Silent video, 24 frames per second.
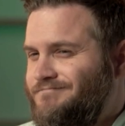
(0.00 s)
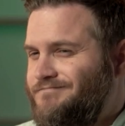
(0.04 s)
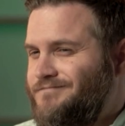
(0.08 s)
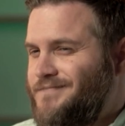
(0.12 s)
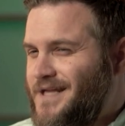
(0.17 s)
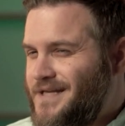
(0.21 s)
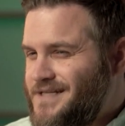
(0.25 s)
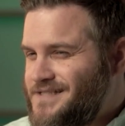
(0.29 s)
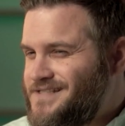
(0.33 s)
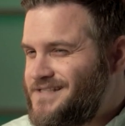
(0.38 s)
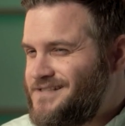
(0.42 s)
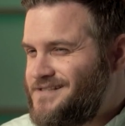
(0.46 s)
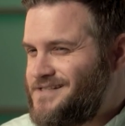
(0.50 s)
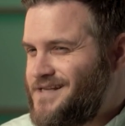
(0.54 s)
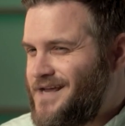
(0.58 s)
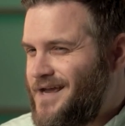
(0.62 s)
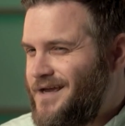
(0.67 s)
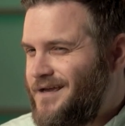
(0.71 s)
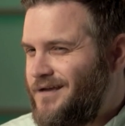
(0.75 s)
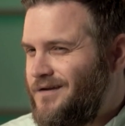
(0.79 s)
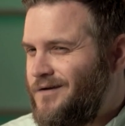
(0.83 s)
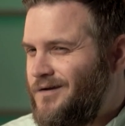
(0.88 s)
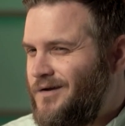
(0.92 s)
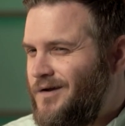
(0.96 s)
That is to
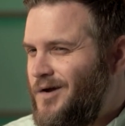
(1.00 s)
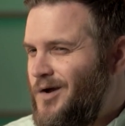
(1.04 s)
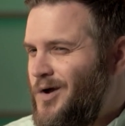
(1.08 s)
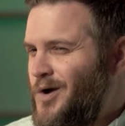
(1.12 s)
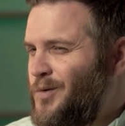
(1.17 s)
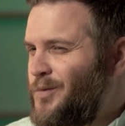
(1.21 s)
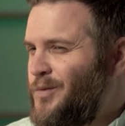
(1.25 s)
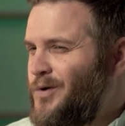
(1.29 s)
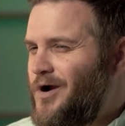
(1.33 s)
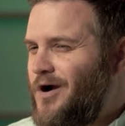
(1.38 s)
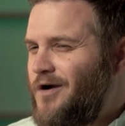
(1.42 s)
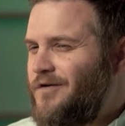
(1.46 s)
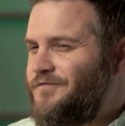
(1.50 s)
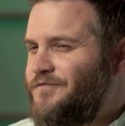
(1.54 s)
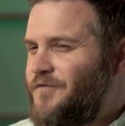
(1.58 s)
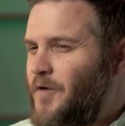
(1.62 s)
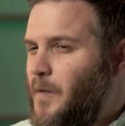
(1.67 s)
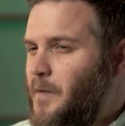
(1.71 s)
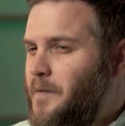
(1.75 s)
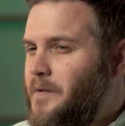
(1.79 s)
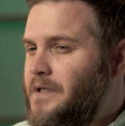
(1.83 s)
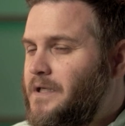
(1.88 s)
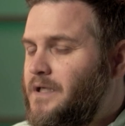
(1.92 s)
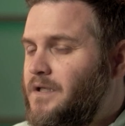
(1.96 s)
say, we aren't
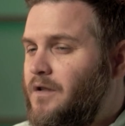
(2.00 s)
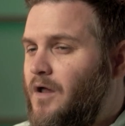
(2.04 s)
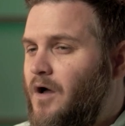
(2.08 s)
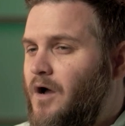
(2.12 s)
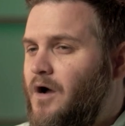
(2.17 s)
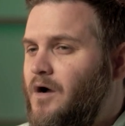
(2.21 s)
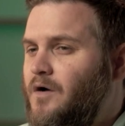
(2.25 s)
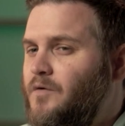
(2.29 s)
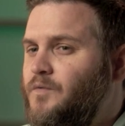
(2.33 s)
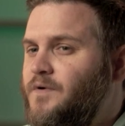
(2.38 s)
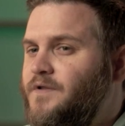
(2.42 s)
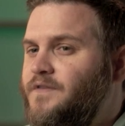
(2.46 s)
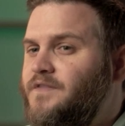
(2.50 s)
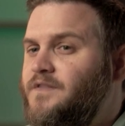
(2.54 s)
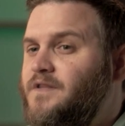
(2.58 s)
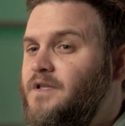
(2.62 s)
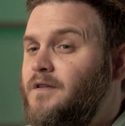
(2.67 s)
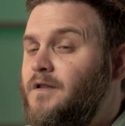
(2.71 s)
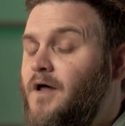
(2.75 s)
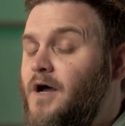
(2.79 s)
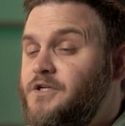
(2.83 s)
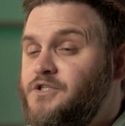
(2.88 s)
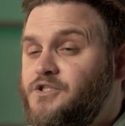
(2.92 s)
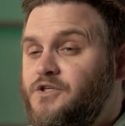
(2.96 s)
following along with the
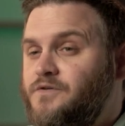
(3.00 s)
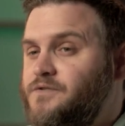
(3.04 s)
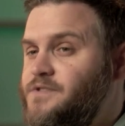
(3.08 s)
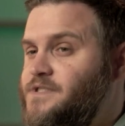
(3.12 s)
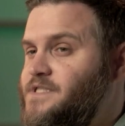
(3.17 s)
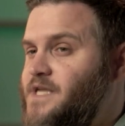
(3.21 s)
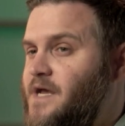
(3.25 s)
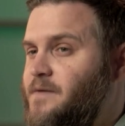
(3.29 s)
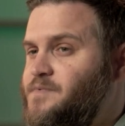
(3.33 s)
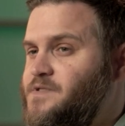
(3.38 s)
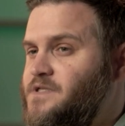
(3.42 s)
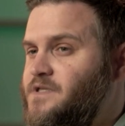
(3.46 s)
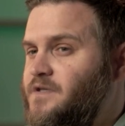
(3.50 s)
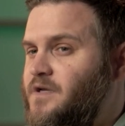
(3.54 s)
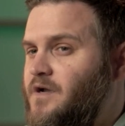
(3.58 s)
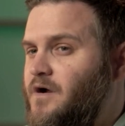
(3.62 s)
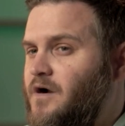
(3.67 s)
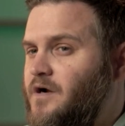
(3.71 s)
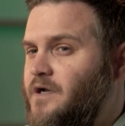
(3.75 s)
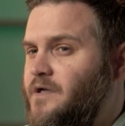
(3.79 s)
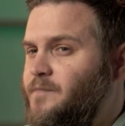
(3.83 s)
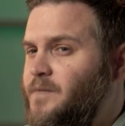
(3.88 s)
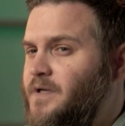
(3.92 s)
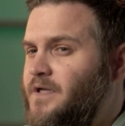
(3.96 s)
logical steps in the
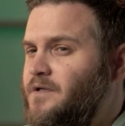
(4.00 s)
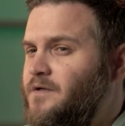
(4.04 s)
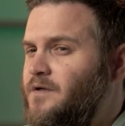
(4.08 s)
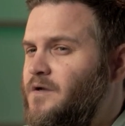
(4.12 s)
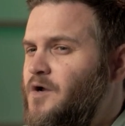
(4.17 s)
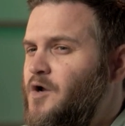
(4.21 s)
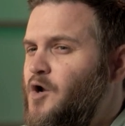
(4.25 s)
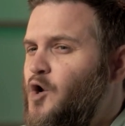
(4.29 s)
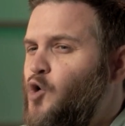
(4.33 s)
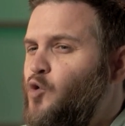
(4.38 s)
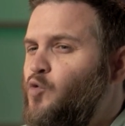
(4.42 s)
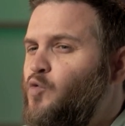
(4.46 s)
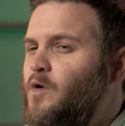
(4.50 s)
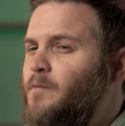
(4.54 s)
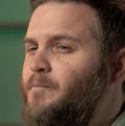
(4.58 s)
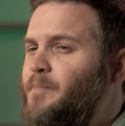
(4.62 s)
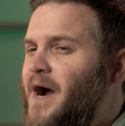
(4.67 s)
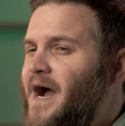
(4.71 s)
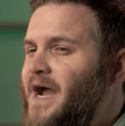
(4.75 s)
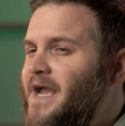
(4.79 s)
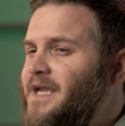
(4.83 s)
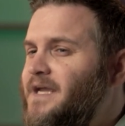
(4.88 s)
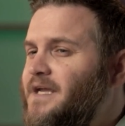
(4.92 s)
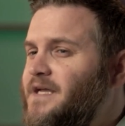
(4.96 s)
argument, we're
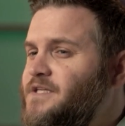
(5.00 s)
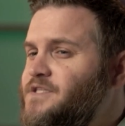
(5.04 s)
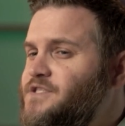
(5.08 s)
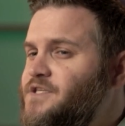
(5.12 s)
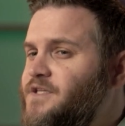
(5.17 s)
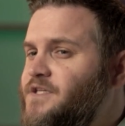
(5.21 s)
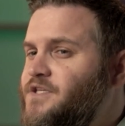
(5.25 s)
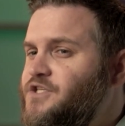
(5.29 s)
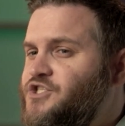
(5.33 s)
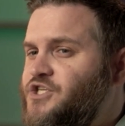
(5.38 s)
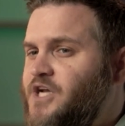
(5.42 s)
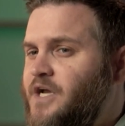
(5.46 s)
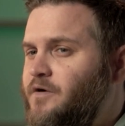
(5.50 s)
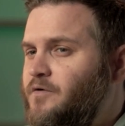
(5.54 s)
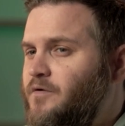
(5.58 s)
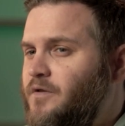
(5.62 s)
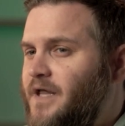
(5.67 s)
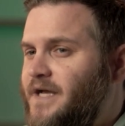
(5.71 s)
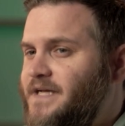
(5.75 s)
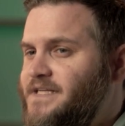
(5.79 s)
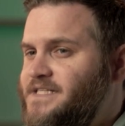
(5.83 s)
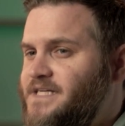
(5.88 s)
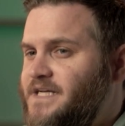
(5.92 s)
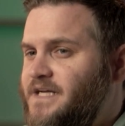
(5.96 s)
buying into the general
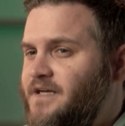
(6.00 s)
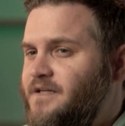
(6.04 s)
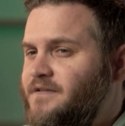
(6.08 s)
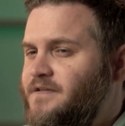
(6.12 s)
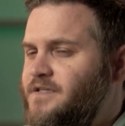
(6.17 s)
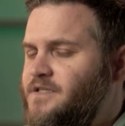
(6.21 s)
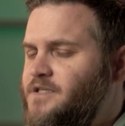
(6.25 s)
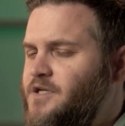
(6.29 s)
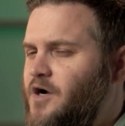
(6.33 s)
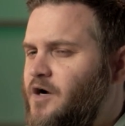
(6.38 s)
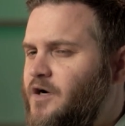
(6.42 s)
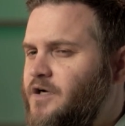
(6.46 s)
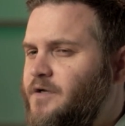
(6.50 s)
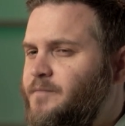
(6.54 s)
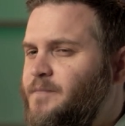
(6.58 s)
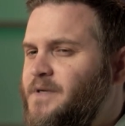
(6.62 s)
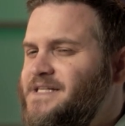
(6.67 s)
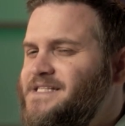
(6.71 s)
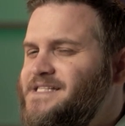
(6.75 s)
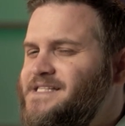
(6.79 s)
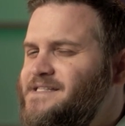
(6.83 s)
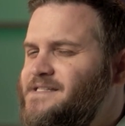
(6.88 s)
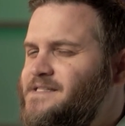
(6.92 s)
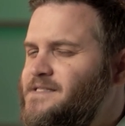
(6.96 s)
idea that the
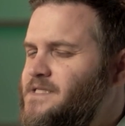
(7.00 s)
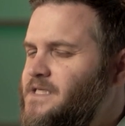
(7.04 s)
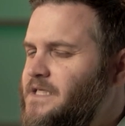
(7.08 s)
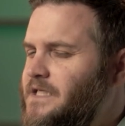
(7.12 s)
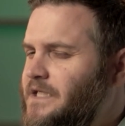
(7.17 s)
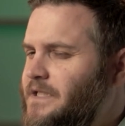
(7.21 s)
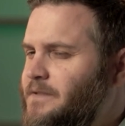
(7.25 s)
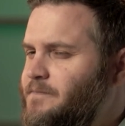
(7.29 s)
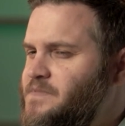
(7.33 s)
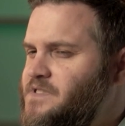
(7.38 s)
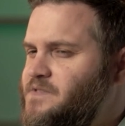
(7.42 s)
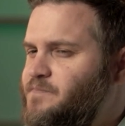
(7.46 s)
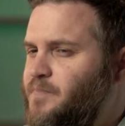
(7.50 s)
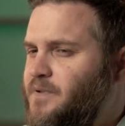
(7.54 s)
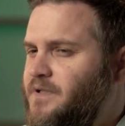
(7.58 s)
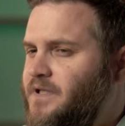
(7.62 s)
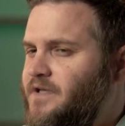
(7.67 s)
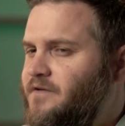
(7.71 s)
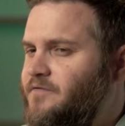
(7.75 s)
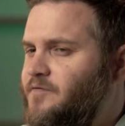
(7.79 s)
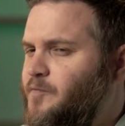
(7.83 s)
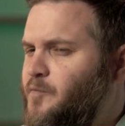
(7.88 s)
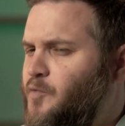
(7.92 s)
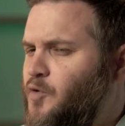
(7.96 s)
argument seems
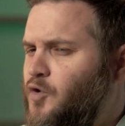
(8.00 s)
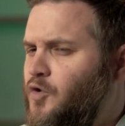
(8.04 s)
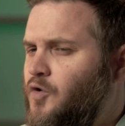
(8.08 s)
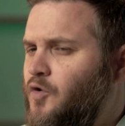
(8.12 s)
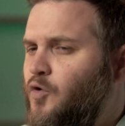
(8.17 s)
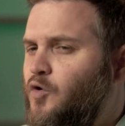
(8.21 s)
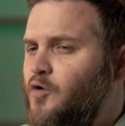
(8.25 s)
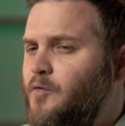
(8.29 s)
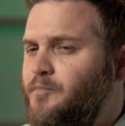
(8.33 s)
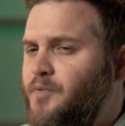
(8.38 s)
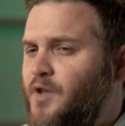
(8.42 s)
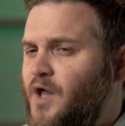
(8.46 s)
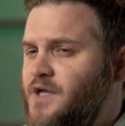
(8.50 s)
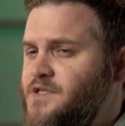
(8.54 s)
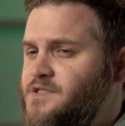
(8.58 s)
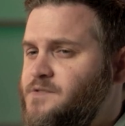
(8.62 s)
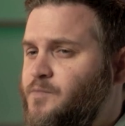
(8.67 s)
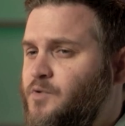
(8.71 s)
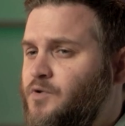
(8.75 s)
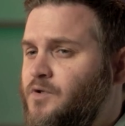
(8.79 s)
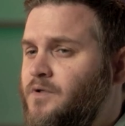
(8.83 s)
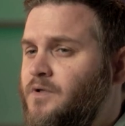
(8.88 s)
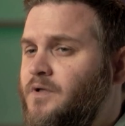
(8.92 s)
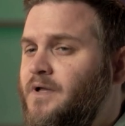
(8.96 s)
believable or
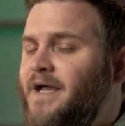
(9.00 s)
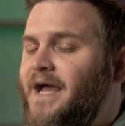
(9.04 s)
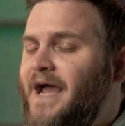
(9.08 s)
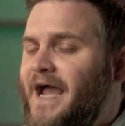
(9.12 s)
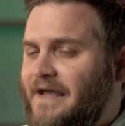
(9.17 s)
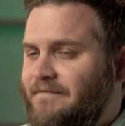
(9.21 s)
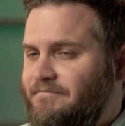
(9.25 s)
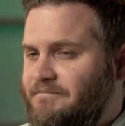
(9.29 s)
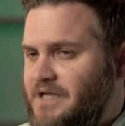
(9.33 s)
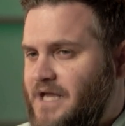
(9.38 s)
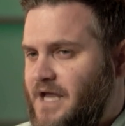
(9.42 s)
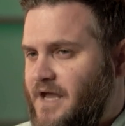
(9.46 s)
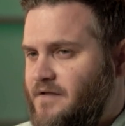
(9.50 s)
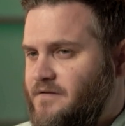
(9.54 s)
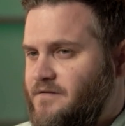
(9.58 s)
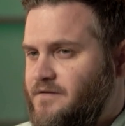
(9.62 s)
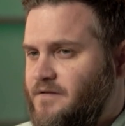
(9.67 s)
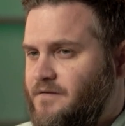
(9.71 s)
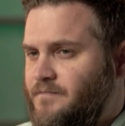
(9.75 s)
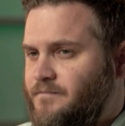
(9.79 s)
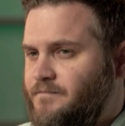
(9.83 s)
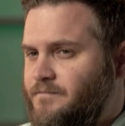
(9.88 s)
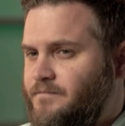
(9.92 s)
plausible at the end.